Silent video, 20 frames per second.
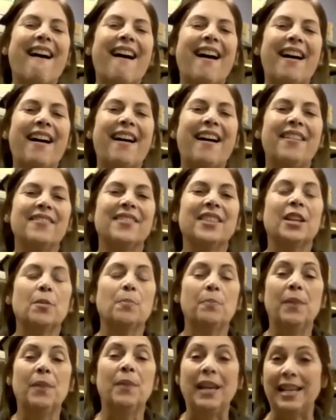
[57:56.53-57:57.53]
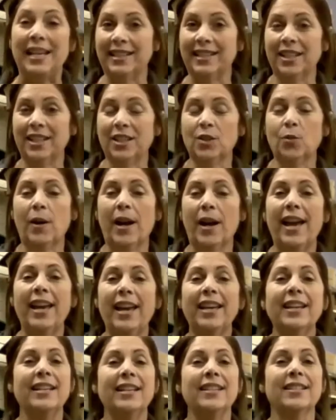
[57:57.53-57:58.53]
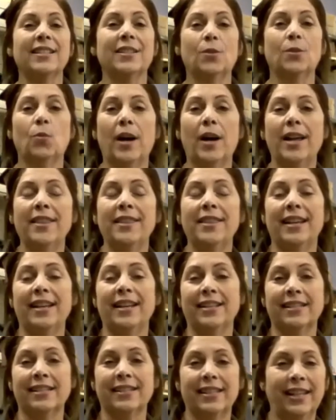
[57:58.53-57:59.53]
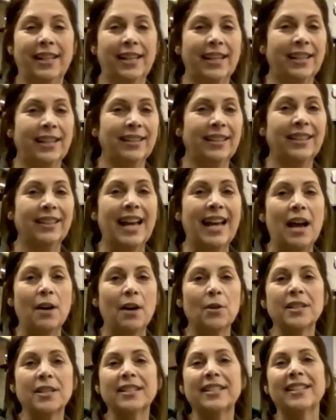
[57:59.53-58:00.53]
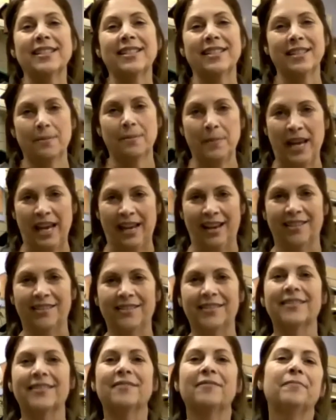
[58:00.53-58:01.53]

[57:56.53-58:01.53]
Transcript: Um, the easiest way is the one that is singing the loudest is the male.